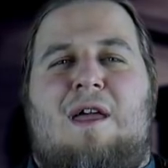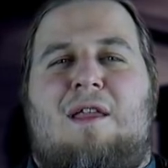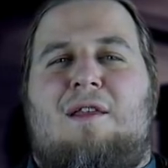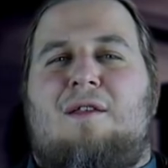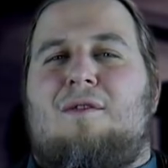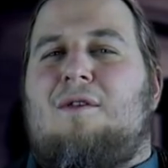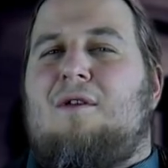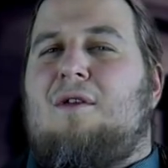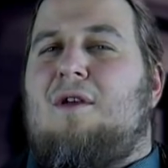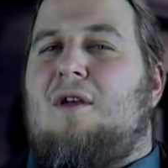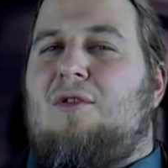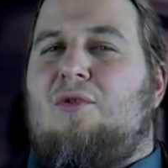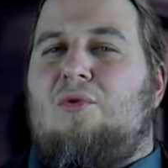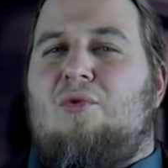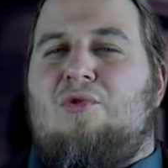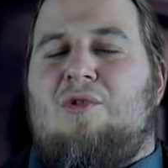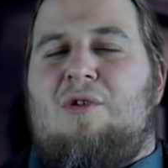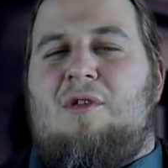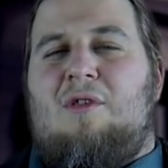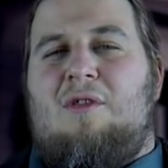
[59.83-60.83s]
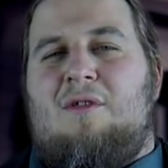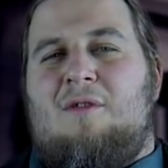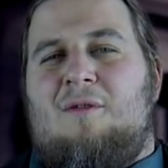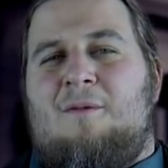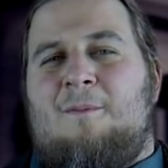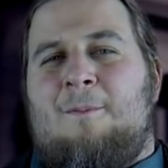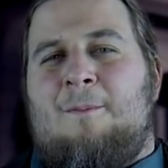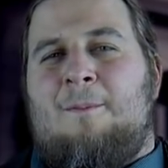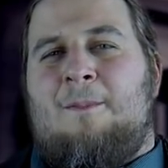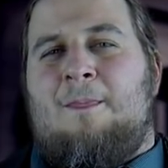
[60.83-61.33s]
anything unusual.
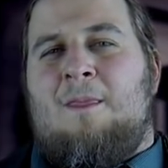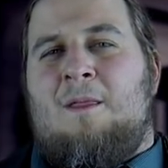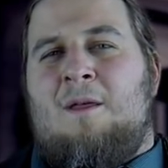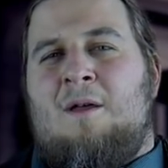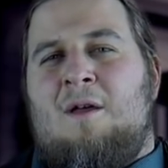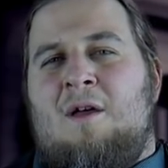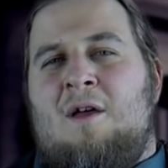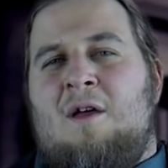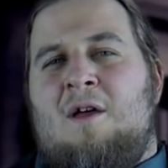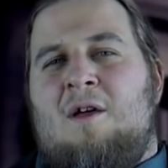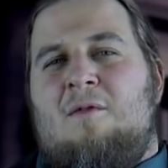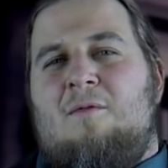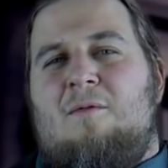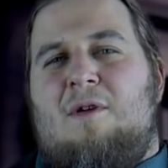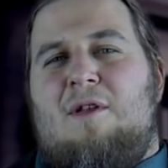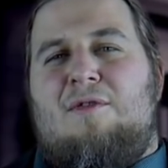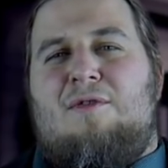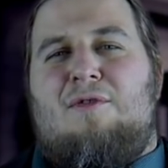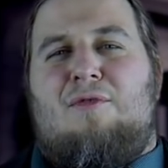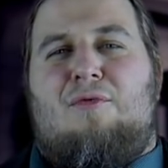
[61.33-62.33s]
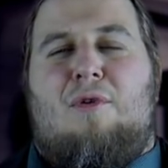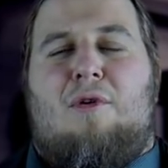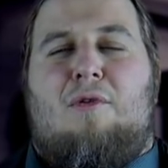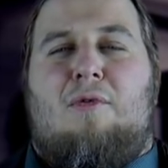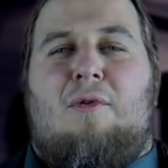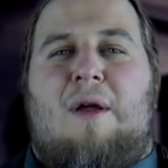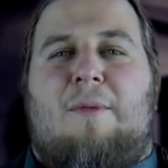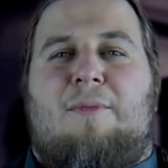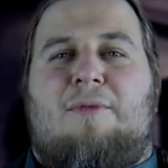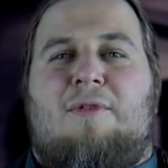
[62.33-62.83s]
Went through a
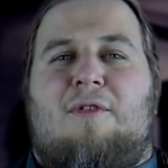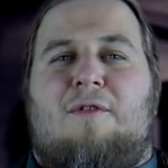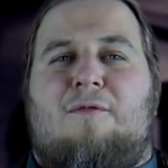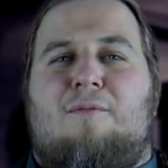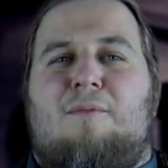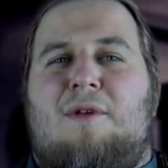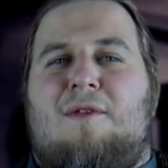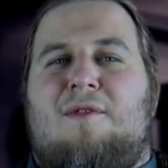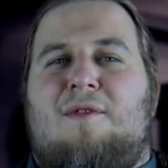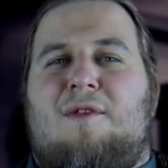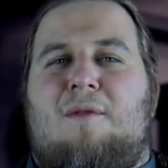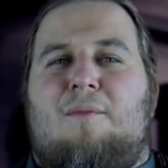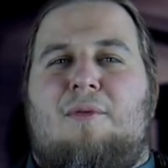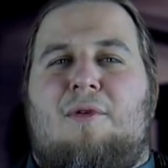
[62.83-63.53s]
crap ton of missing